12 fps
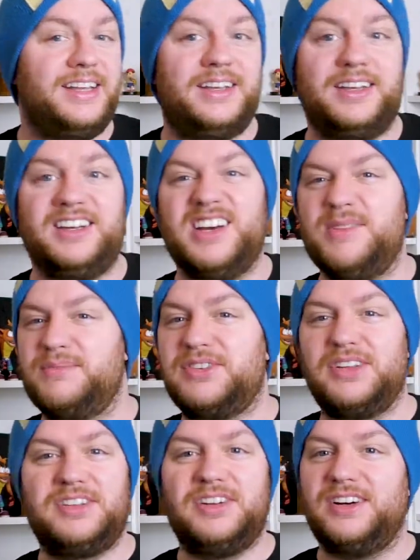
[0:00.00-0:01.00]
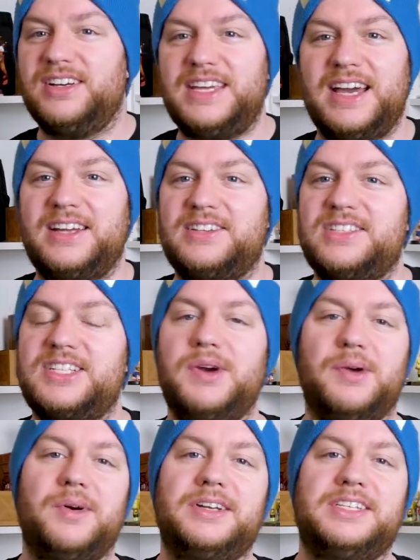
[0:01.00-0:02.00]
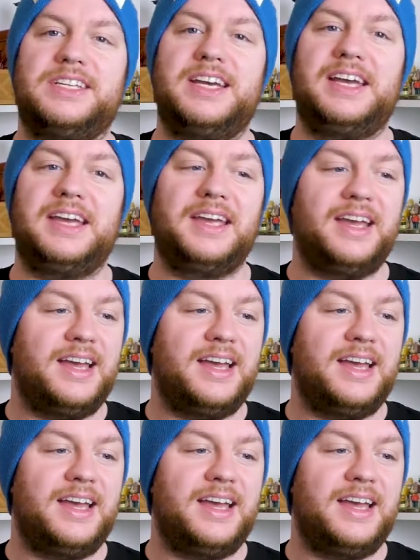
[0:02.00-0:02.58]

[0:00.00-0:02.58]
So I thought, yeah, just a quick one today.